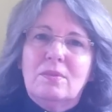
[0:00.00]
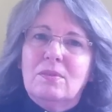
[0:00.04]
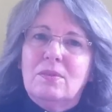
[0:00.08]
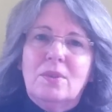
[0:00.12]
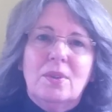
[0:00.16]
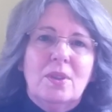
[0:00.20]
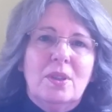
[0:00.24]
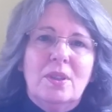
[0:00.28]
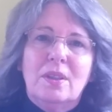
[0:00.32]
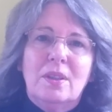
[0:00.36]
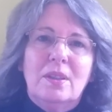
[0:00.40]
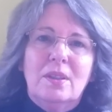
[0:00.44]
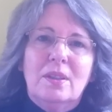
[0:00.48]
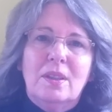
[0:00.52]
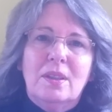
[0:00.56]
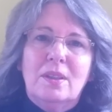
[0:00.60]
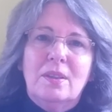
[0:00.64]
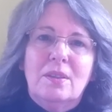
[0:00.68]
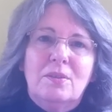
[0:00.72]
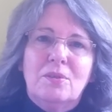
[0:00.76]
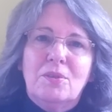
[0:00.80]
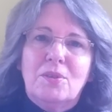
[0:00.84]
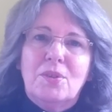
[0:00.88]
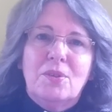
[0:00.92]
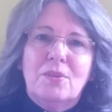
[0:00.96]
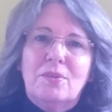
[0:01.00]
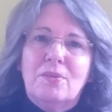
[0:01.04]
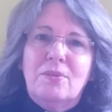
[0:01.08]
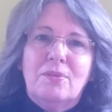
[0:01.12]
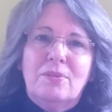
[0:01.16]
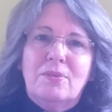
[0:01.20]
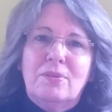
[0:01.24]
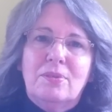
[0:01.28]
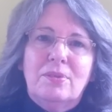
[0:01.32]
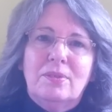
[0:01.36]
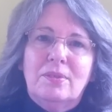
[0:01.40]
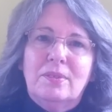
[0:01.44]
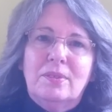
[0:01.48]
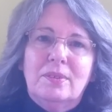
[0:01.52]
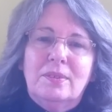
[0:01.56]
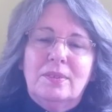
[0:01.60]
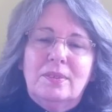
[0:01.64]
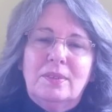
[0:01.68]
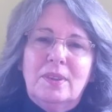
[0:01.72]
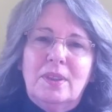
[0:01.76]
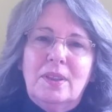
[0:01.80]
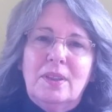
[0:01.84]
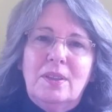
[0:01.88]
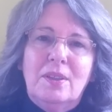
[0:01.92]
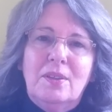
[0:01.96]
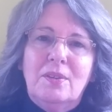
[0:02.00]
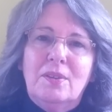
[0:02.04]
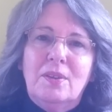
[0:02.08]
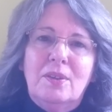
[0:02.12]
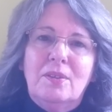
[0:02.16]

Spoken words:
way out of anything